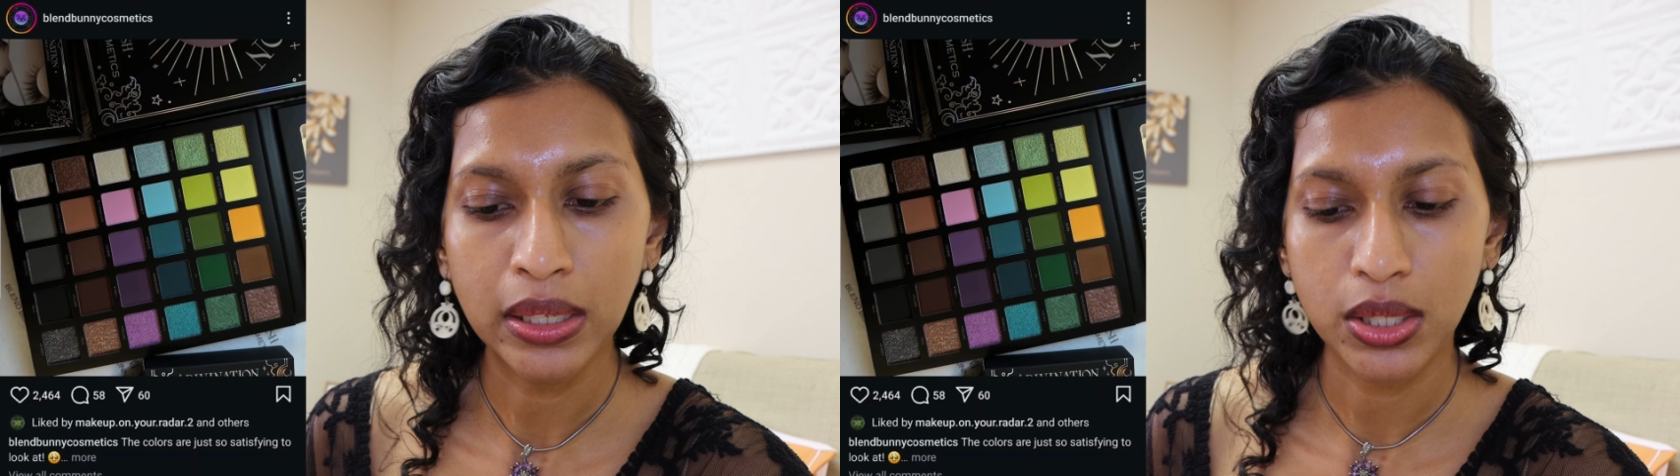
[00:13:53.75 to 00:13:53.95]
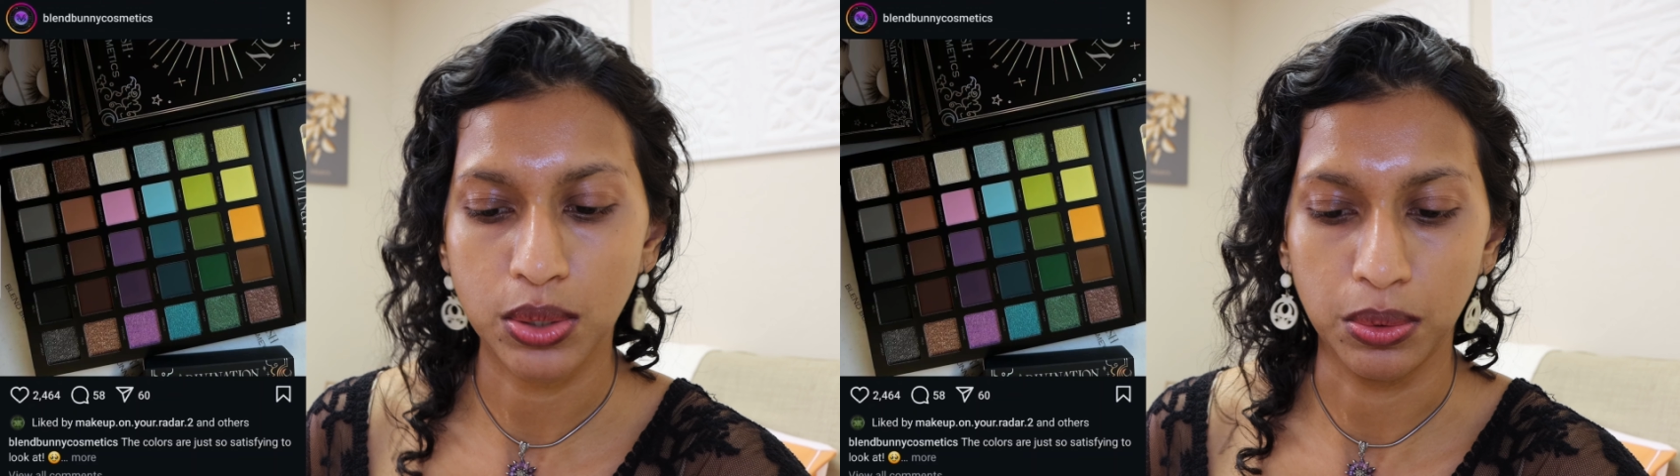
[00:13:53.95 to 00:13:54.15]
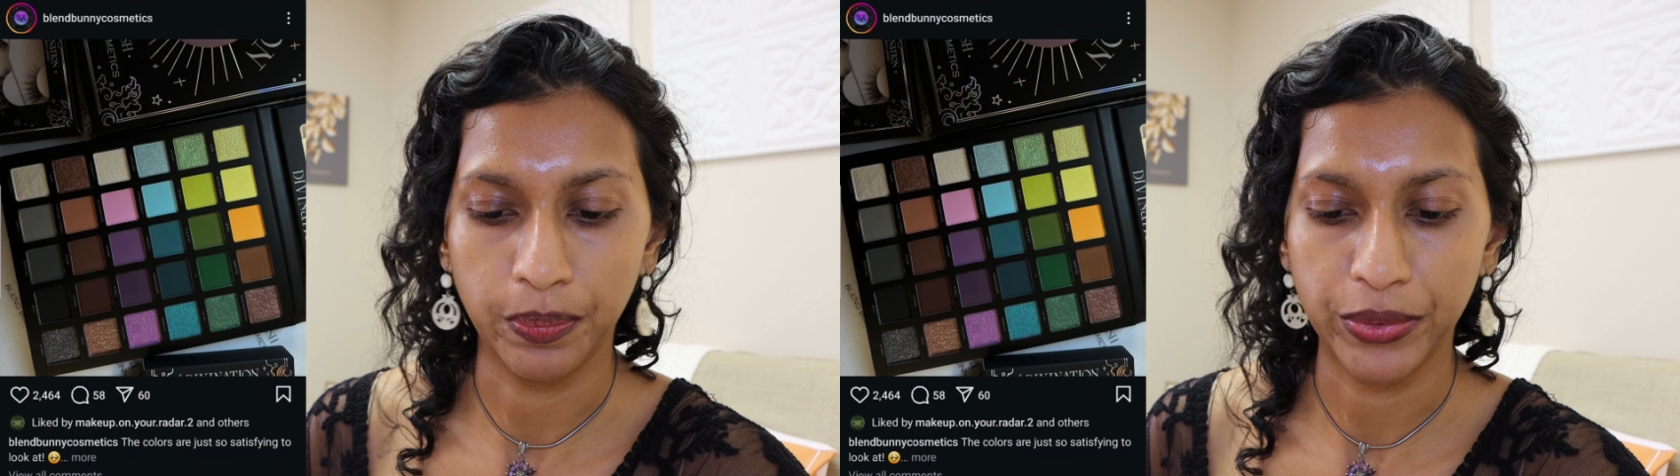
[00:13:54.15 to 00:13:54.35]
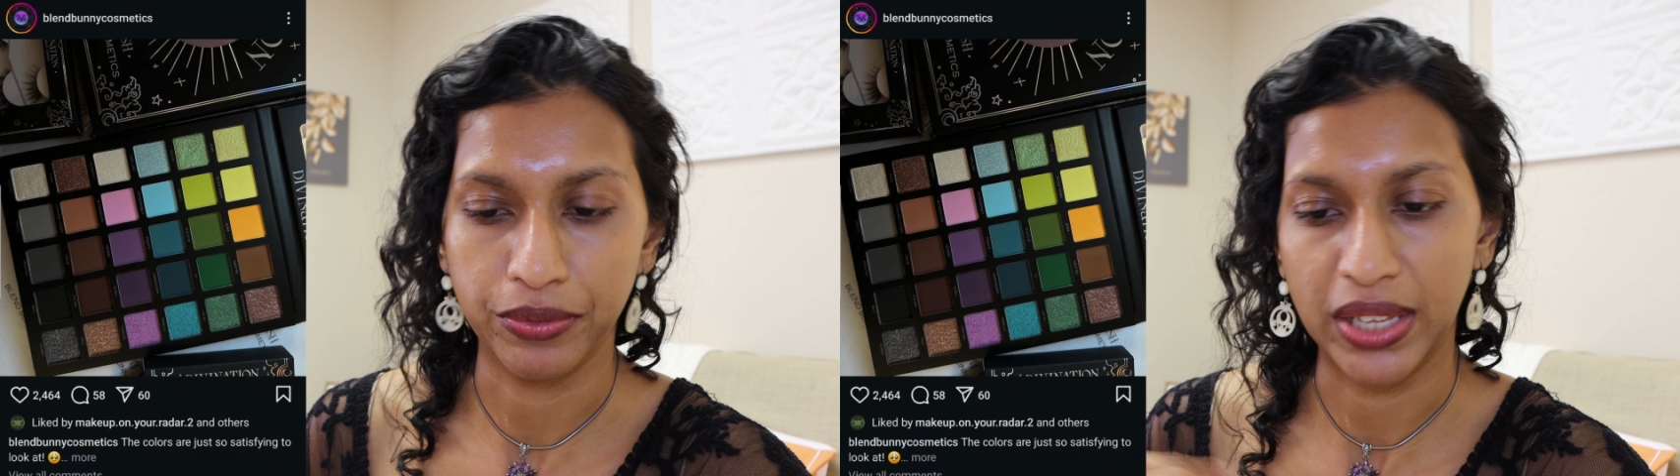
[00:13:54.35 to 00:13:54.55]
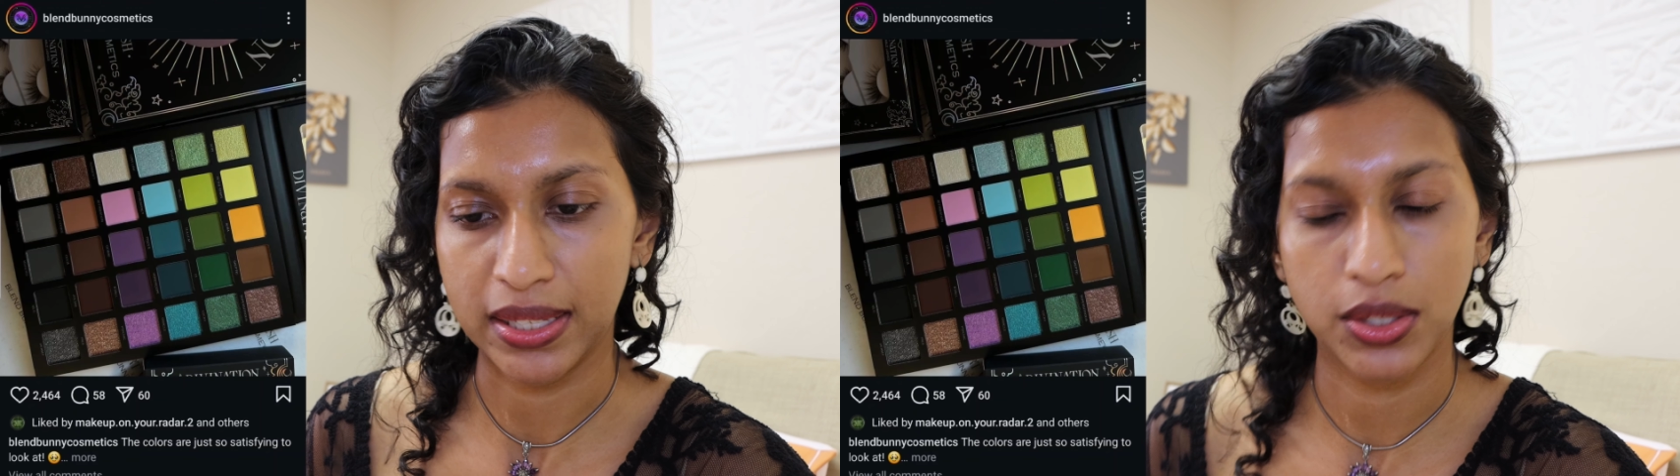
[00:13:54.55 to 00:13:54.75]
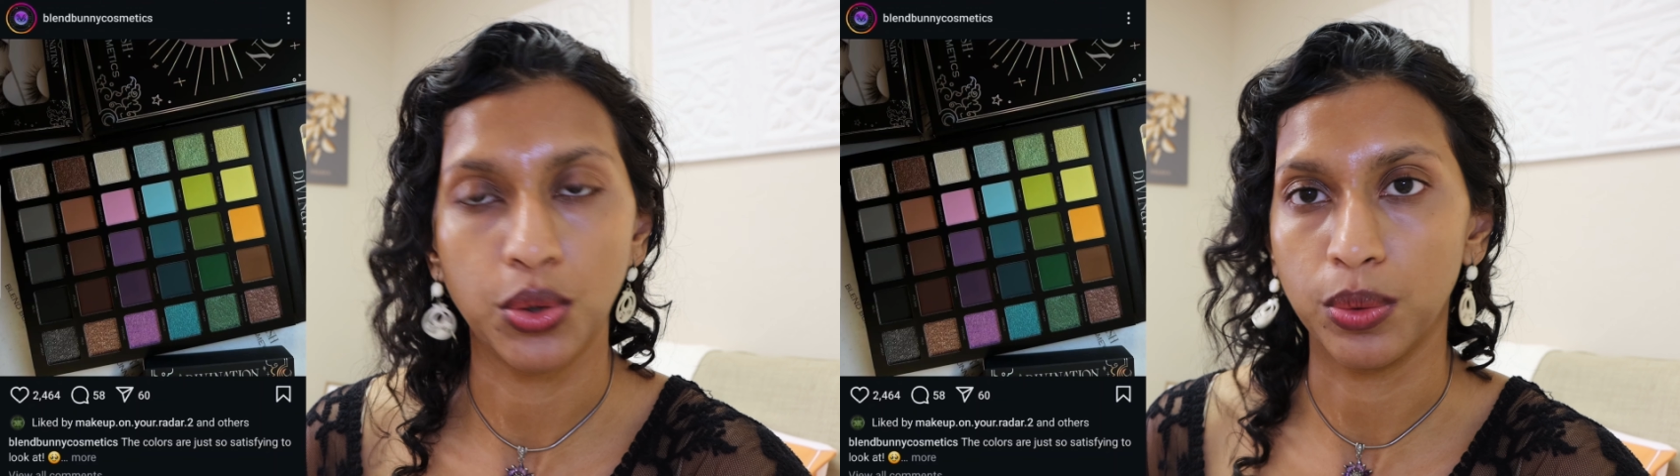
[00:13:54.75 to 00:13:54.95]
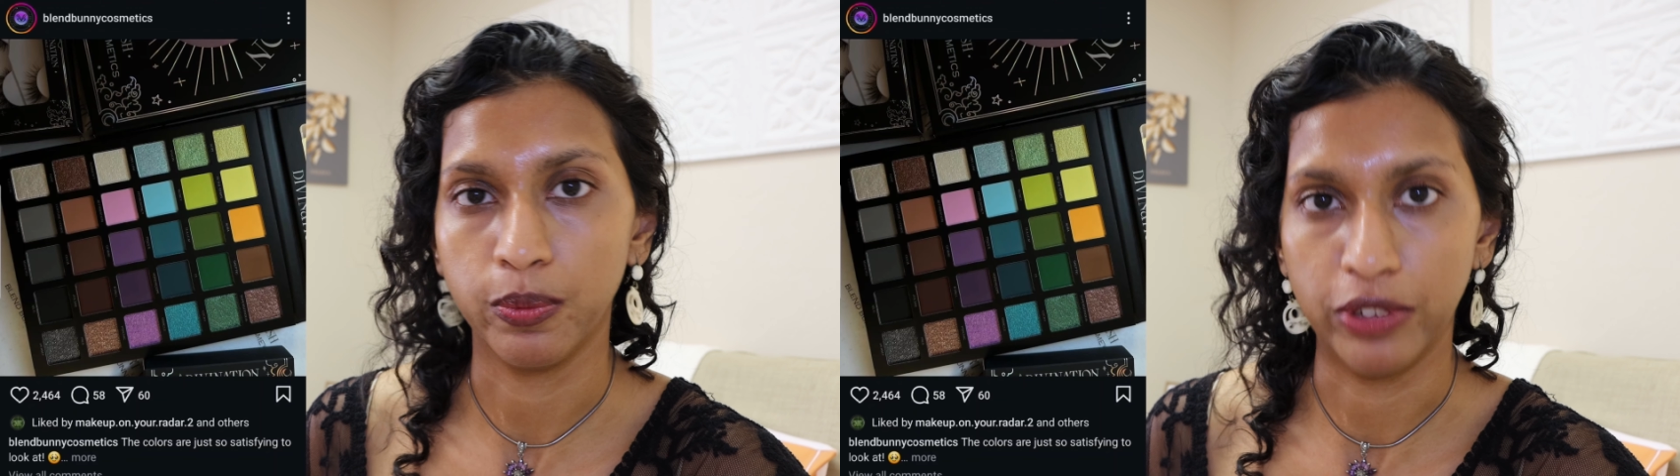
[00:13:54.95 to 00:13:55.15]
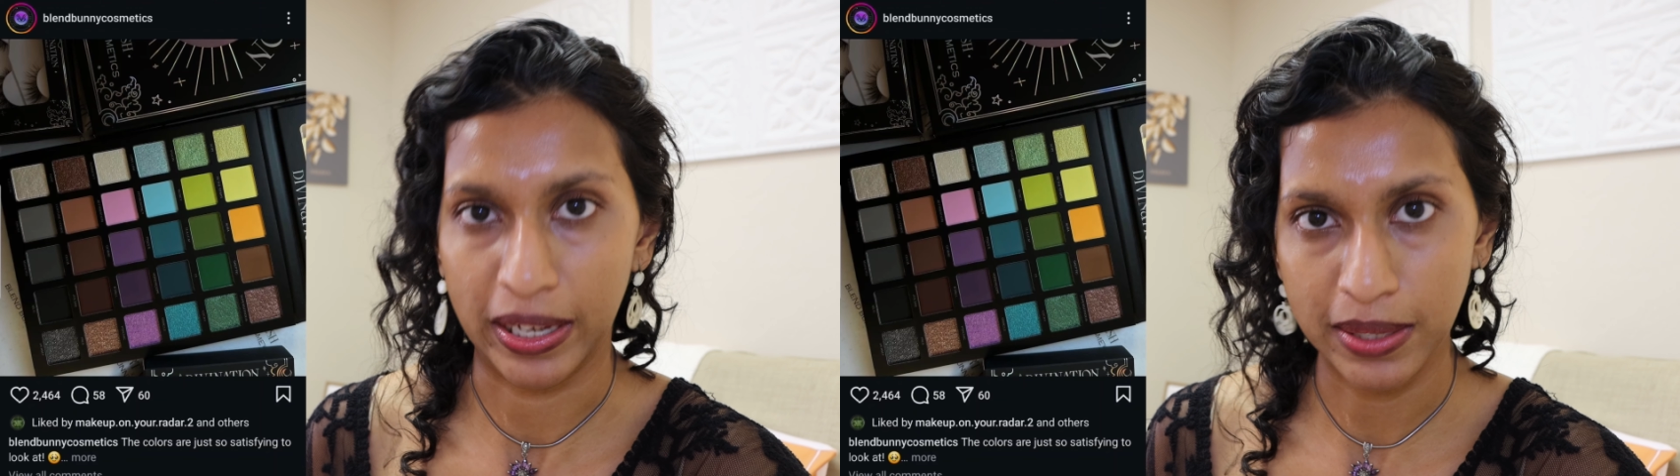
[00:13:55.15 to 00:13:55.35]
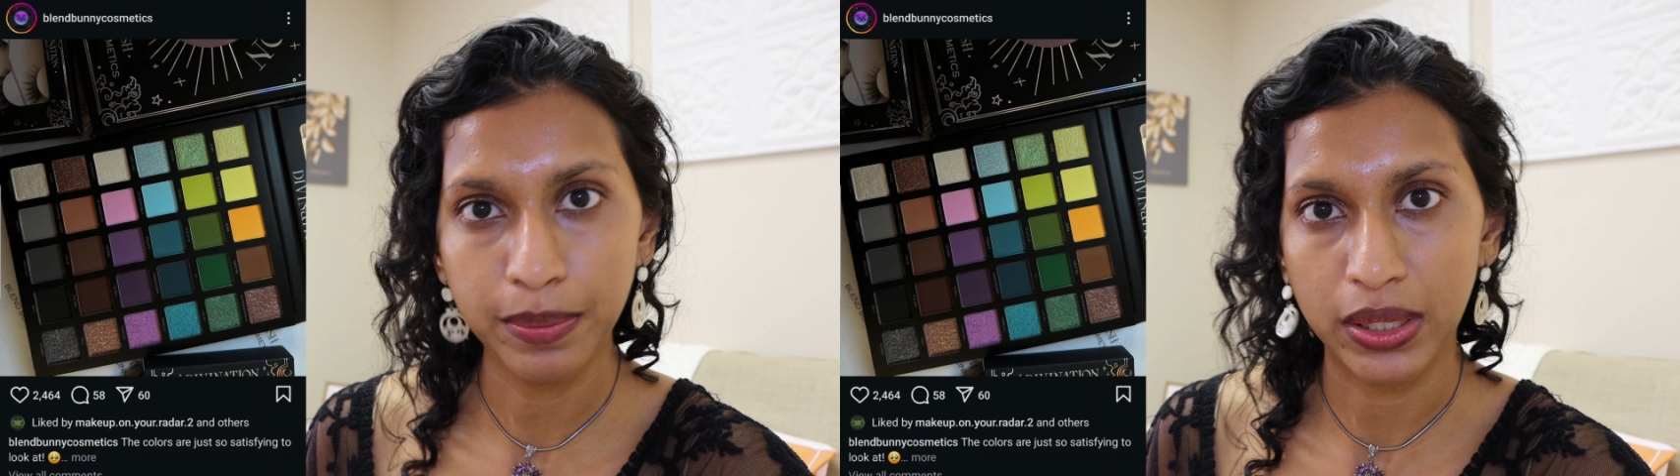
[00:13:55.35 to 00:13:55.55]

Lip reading: So if that's your vibe,